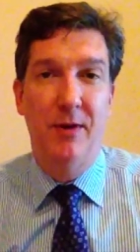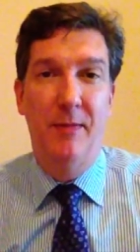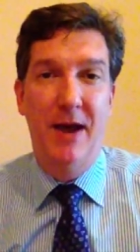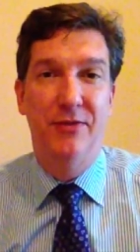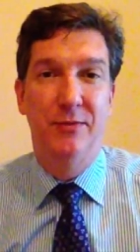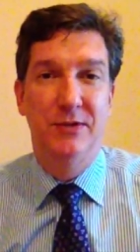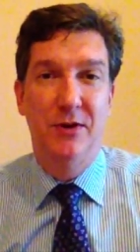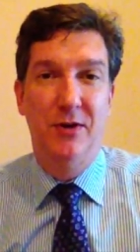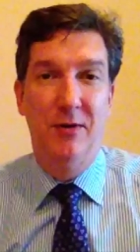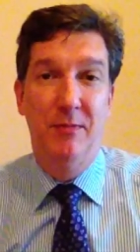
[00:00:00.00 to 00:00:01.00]
about the
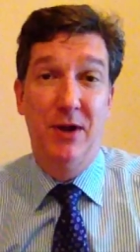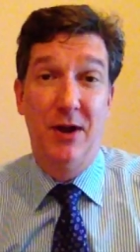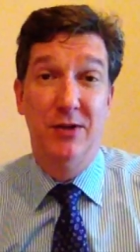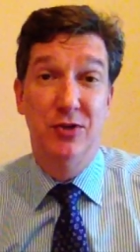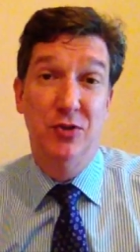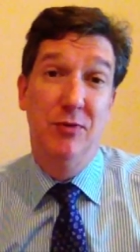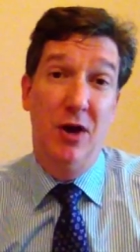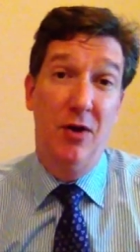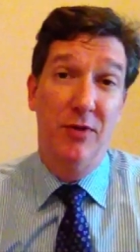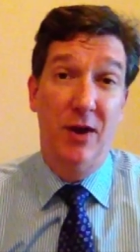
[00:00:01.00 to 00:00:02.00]
result because you
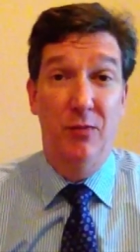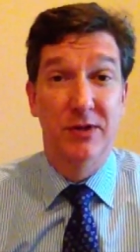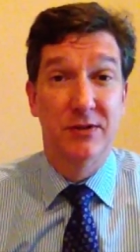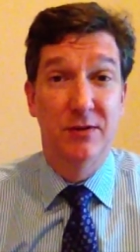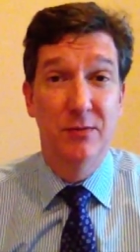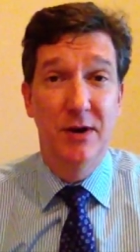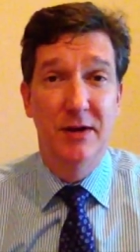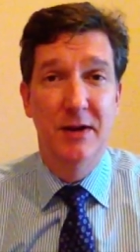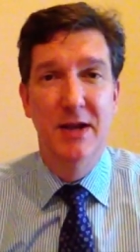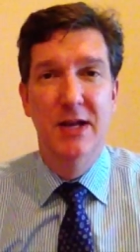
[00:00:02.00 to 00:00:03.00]
know that it wasn't the one.